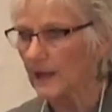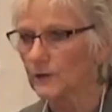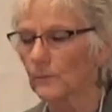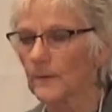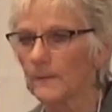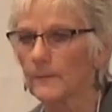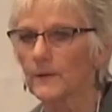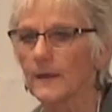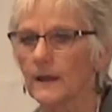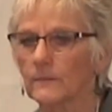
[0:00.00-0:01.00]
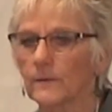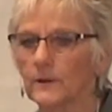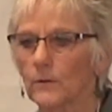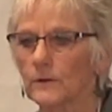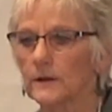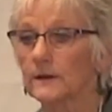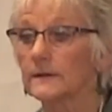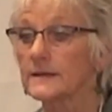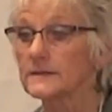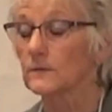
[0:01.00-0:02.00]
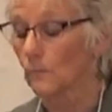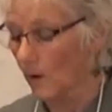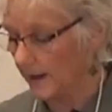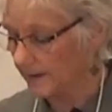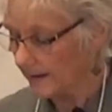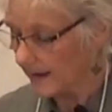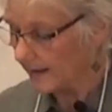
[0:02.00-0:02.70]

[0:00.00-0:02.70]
You'll remember that we noted in lesson one